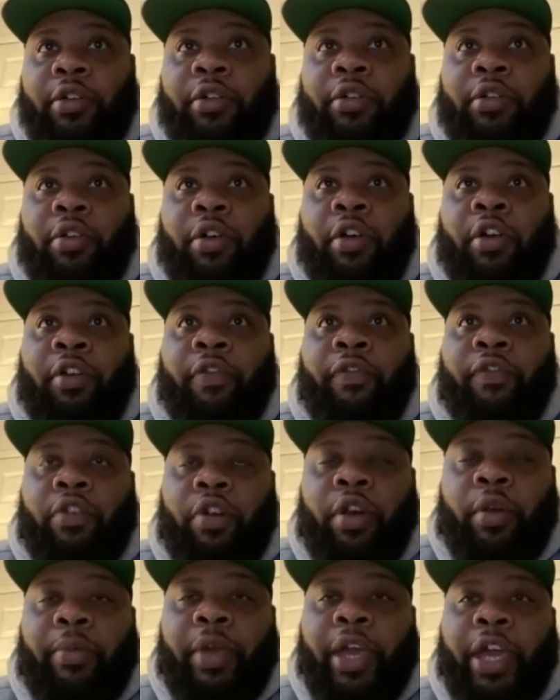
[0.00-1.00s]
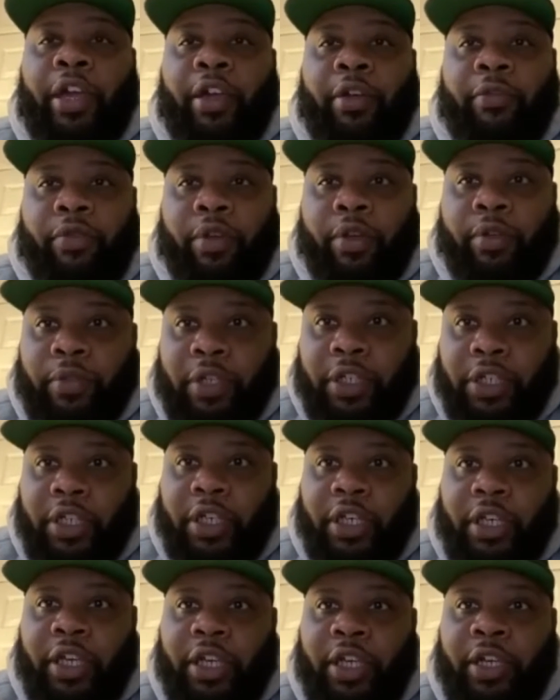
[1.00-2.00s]
on the format of what we
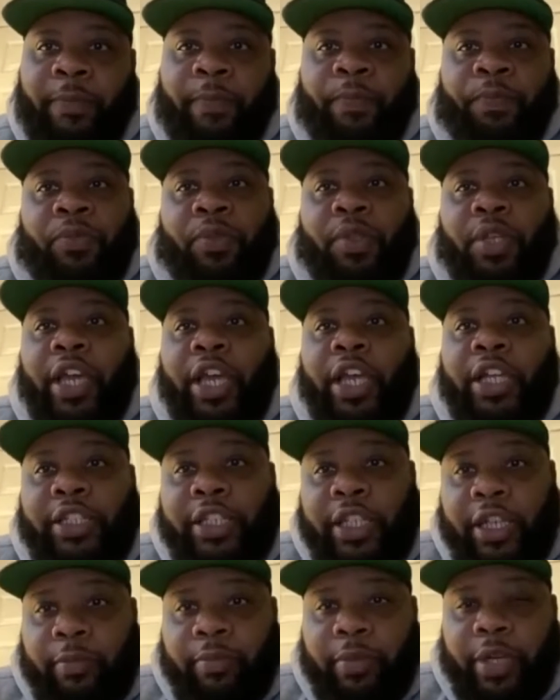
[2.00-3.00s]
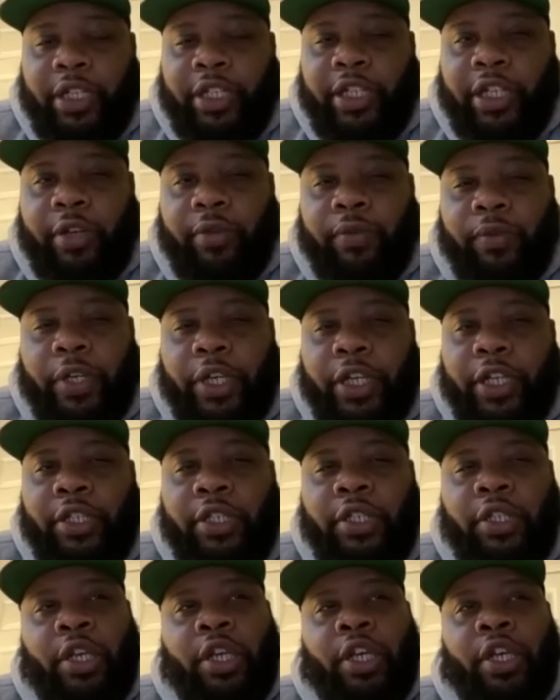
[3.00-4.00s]
did at South by Southwest.
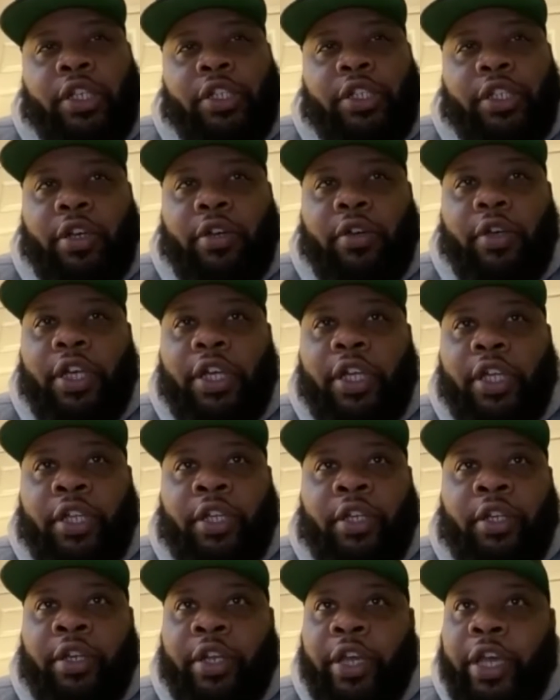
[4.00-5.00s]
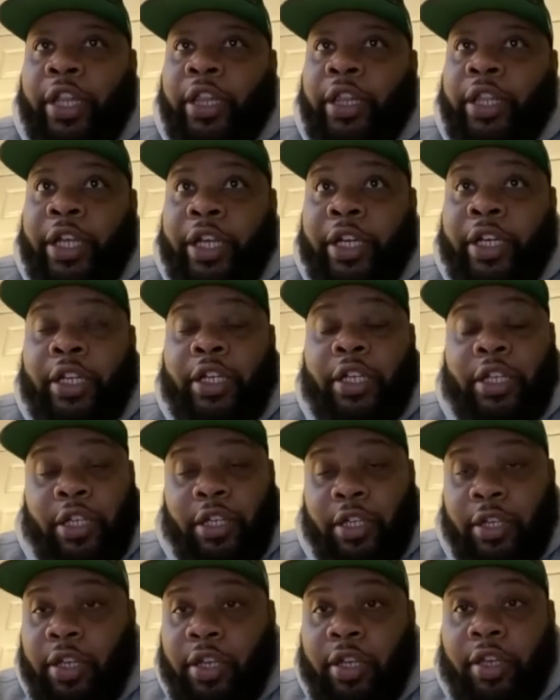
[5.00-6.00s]
So in Atlanta,
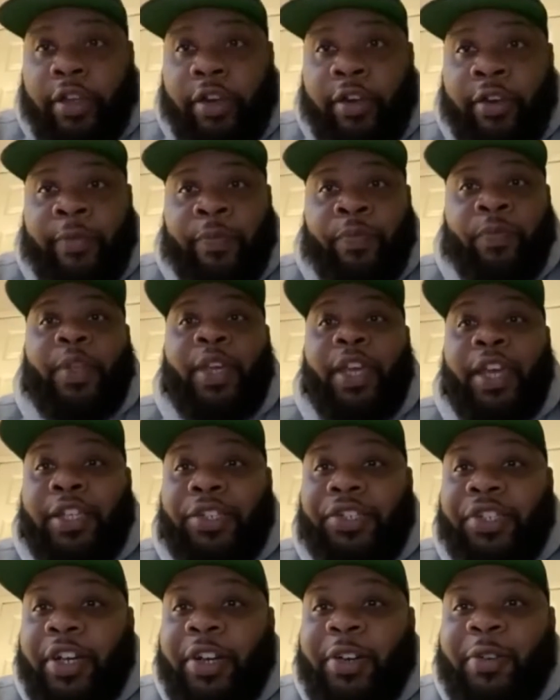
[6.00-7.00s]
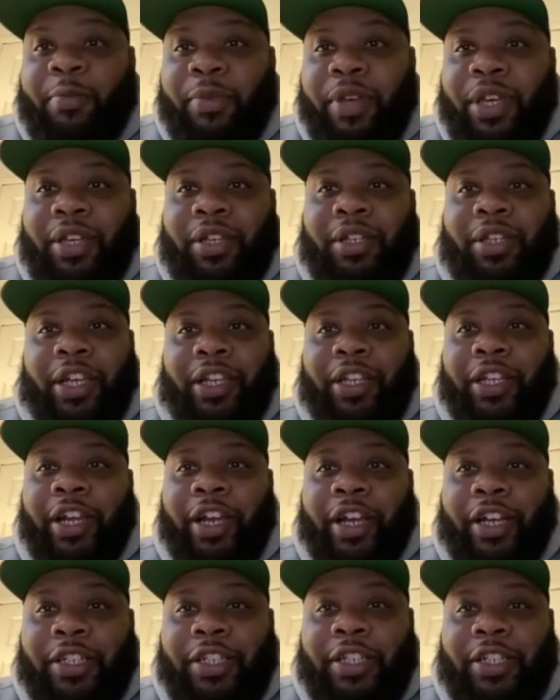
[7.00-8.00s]
again, it showed me that
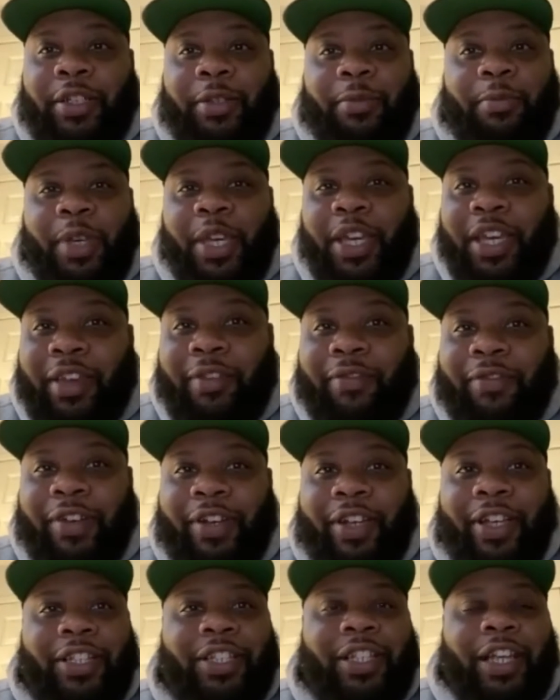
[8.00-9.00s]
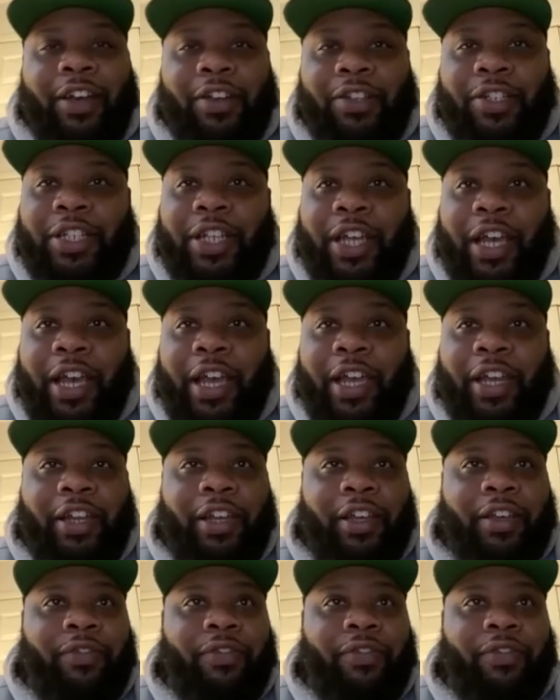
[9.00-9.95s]
there's a demand for this outside of,